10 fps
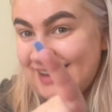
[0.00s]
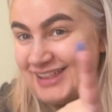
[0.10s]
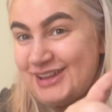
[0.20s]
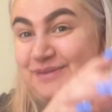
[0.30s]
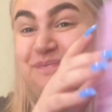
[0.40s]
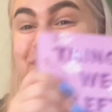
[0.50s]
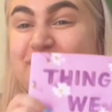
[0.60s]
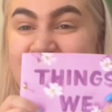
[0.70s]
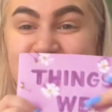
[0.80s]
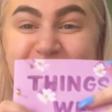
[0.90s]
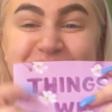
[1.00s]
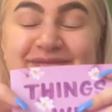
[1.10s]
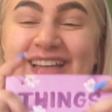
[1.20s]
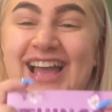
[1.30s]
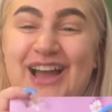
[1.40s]
yet, though. But yeah,
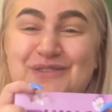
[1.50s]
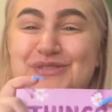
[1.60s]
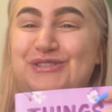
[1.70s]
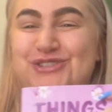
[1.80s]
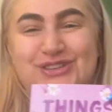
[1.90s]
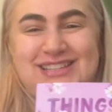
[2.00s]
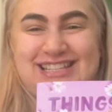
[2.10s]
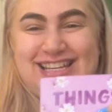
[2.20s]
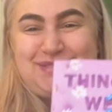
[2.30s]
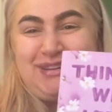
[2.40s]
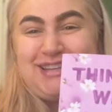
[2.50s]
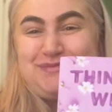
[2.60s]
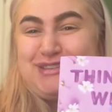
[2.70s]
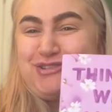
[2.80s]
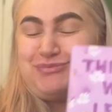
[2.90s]
I hope you enjoyed 6 minutes of
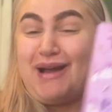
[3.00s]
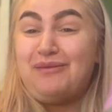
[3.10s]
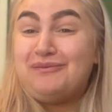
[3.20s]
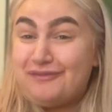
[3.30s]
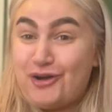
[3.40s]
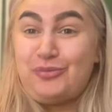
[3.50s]
me talking about 4